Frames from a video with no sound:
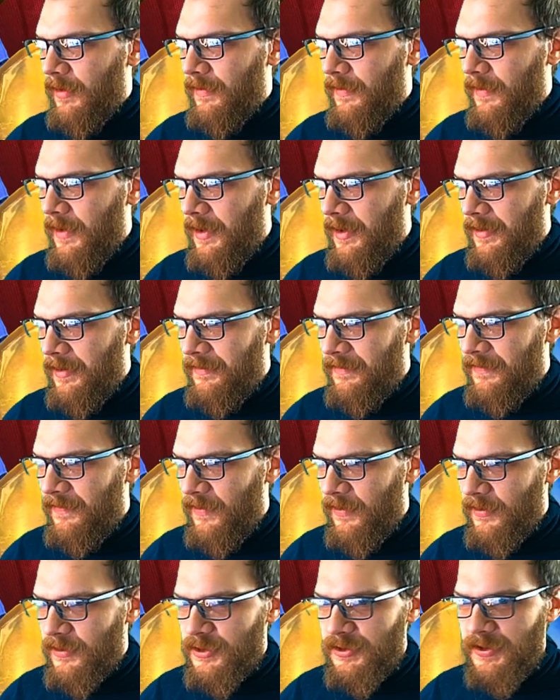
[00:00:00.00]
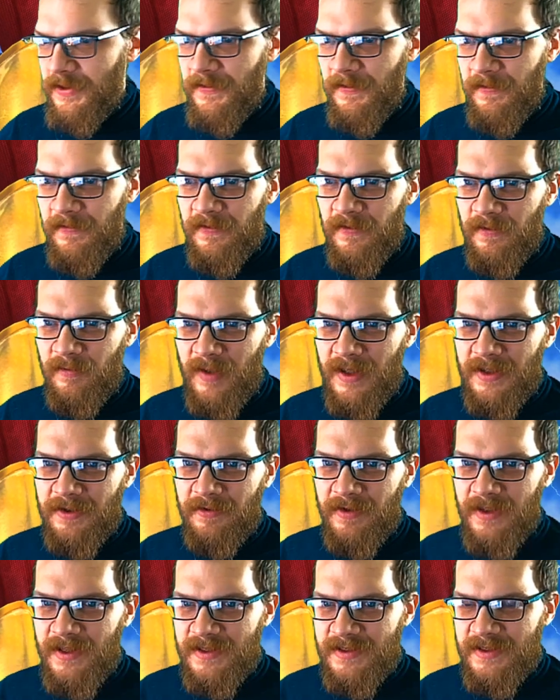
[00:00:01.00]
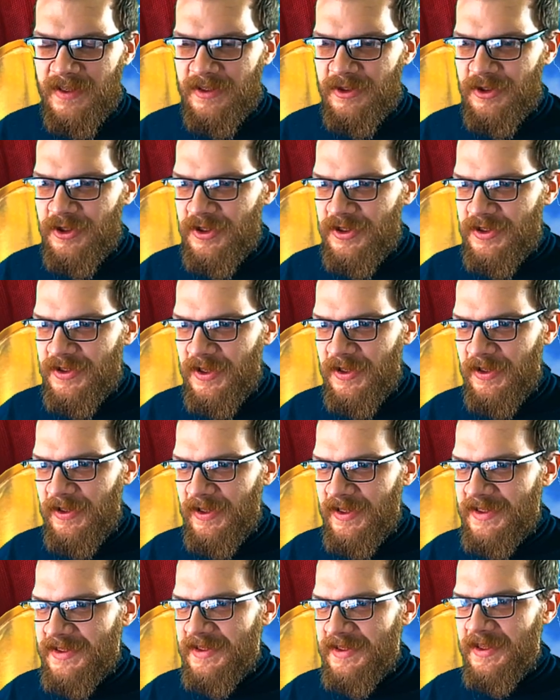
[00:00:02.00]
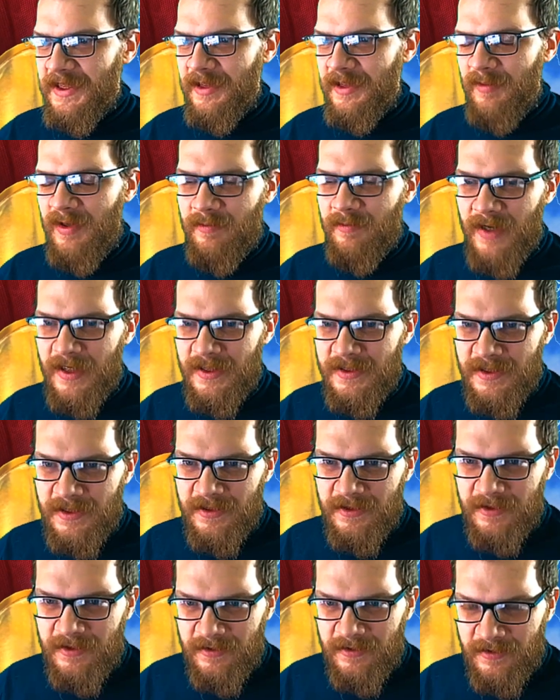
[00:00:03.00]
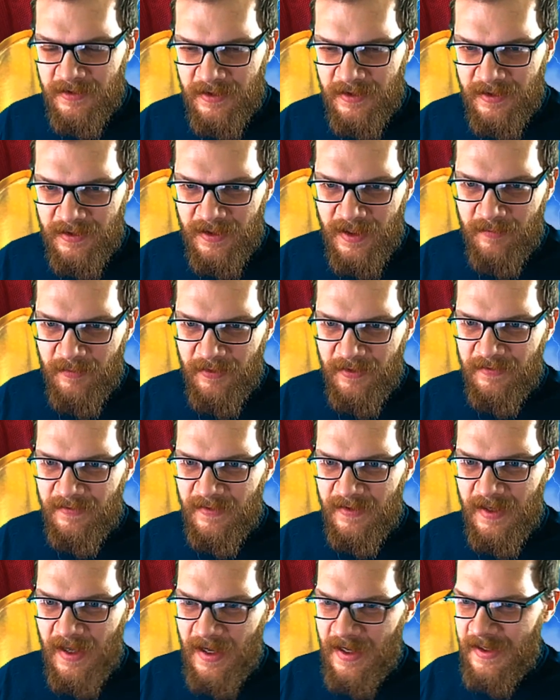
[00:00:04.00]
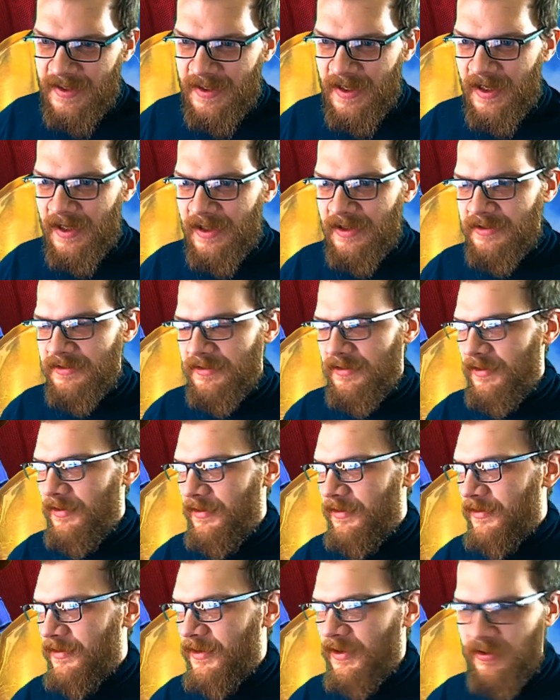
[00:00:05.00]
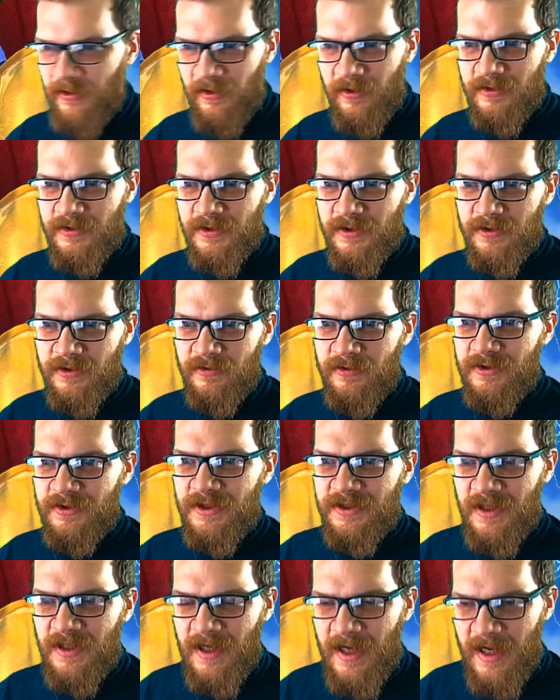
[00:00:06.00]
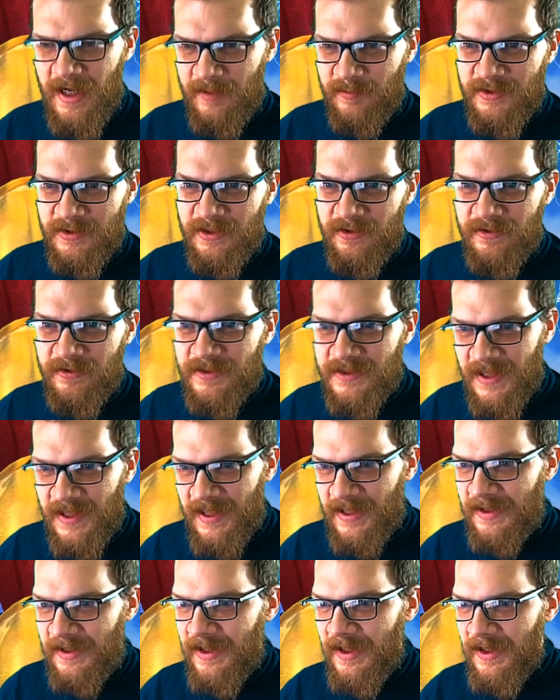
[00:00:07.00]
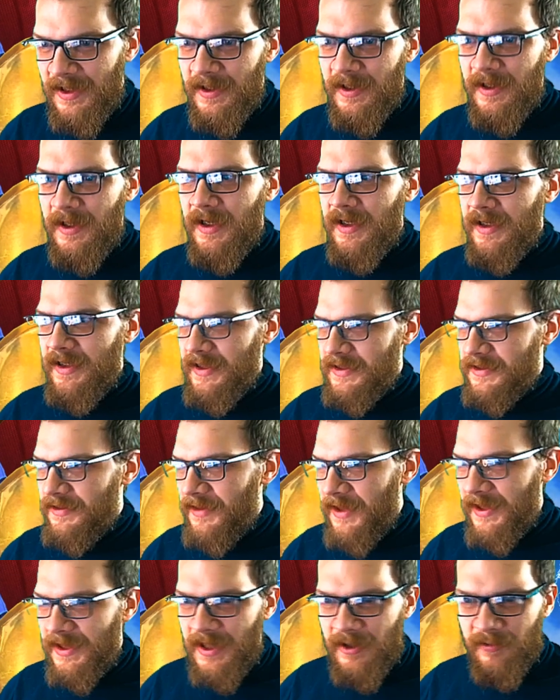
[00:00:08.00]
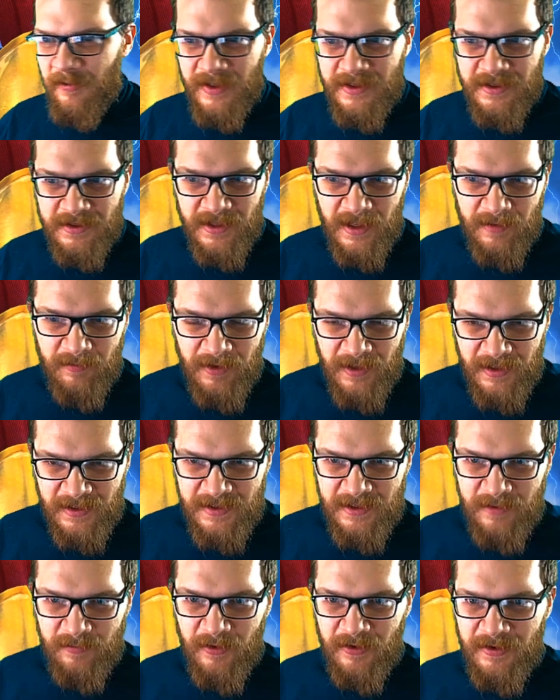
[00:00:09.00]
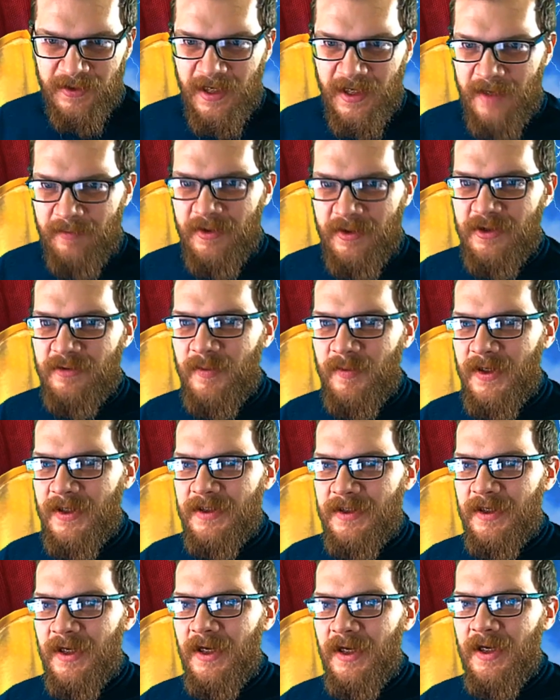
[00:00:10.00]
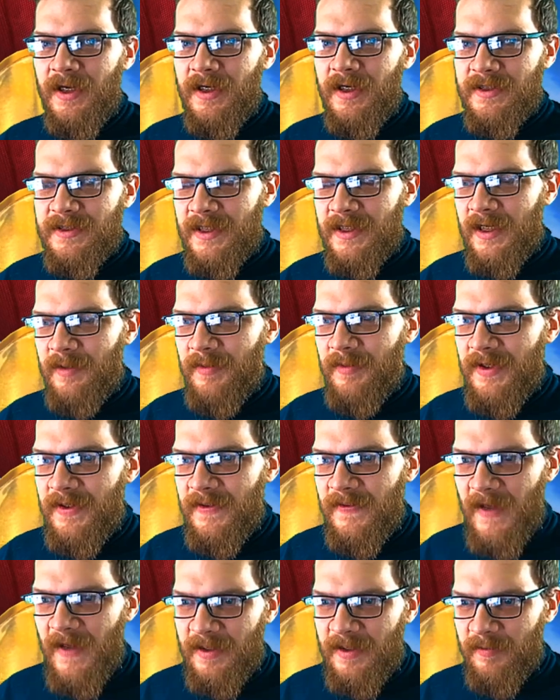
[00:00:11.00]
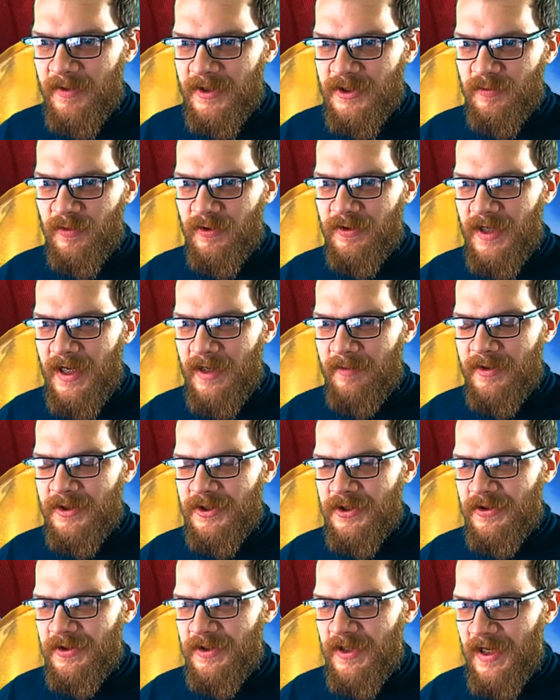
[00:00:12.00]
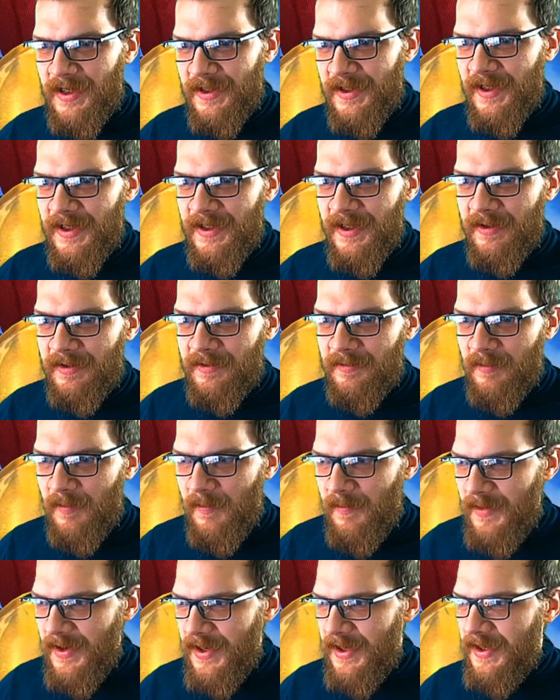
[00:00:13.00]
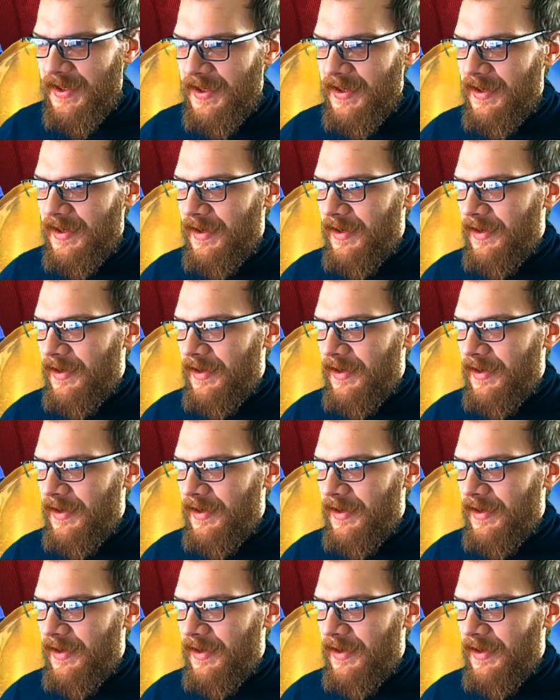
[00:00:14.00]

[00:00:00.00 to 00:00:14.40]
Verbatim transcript: Unfortunate truth of the matter is that she still isn't going to be better in Labyrinth than Aegon or Colossus, who is just an absolute tank. Yes, you're going to have better time, you're going to deal more damage, but it's not going to be that much more damage. You're not going to be